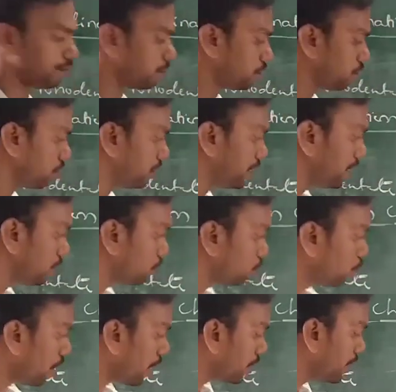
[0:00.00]
So these
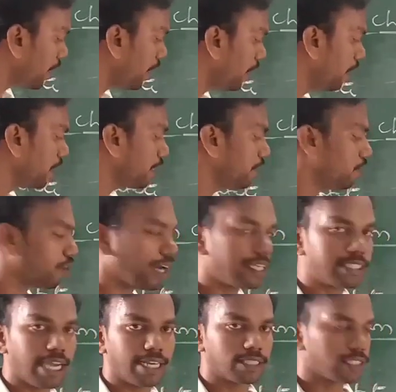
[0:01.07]
two are the donor
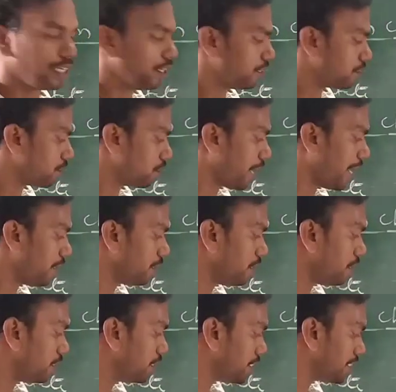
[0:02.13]
sites. So
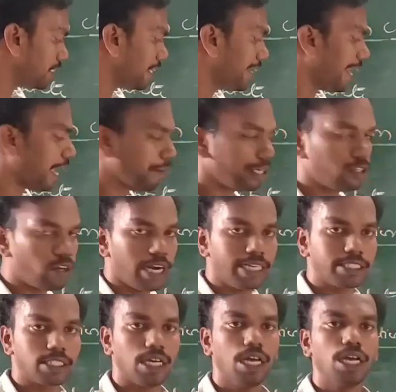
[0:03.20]
this ethylene diamine
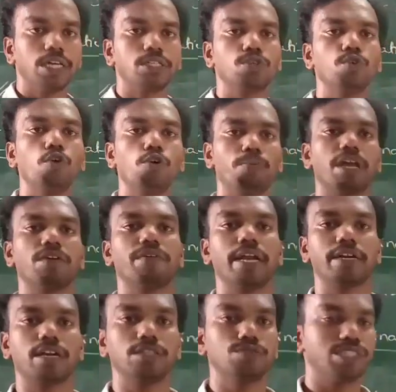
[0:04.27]
donates two lone pair of
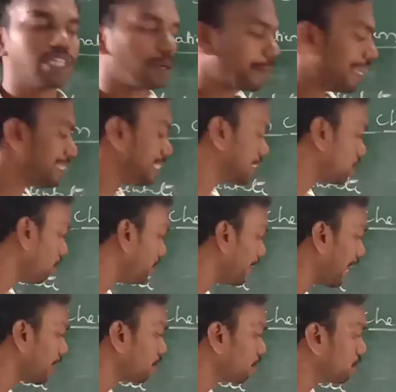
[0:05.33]
electrons which are present on
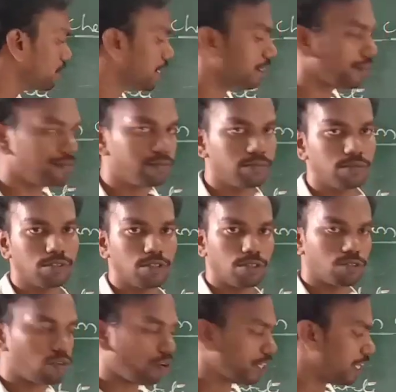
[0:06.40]
nitrogen. So
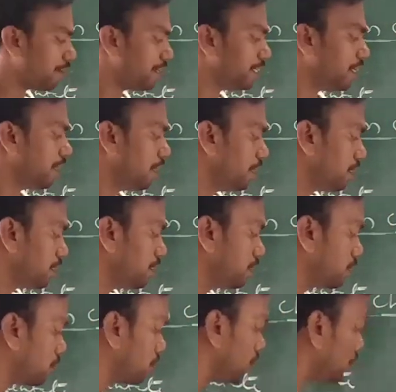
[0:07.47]
coordinate with
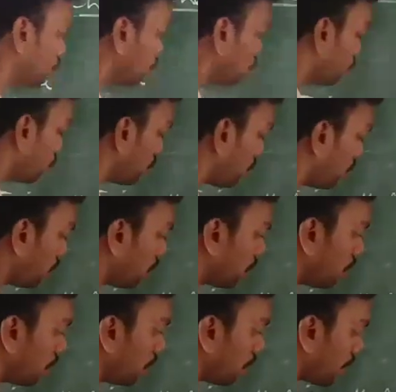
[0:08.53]
so these two are
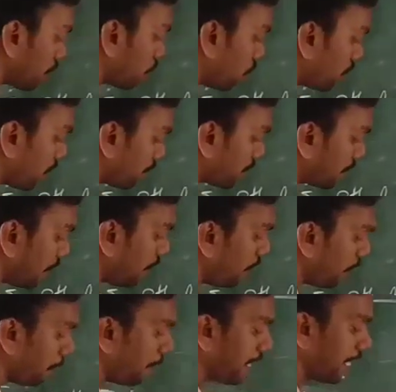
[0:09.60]
coordinate with the
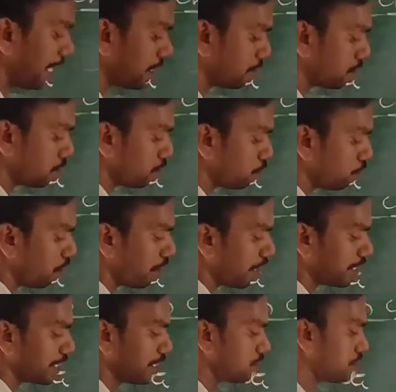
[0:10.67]
metal atoms. So two
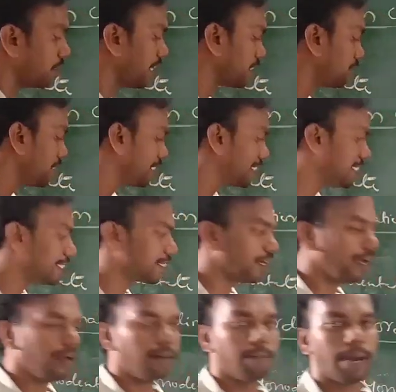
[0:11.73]
donor sites. So that's why this is a
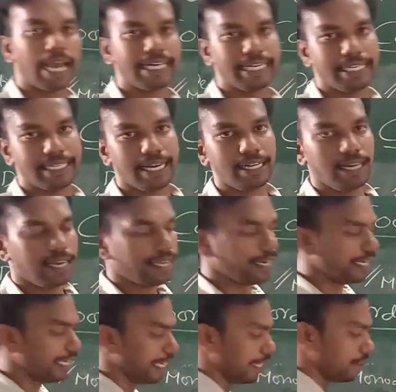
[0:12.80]
bidentate
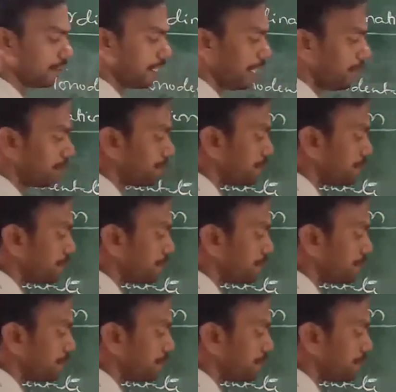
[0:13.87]
ligand, right?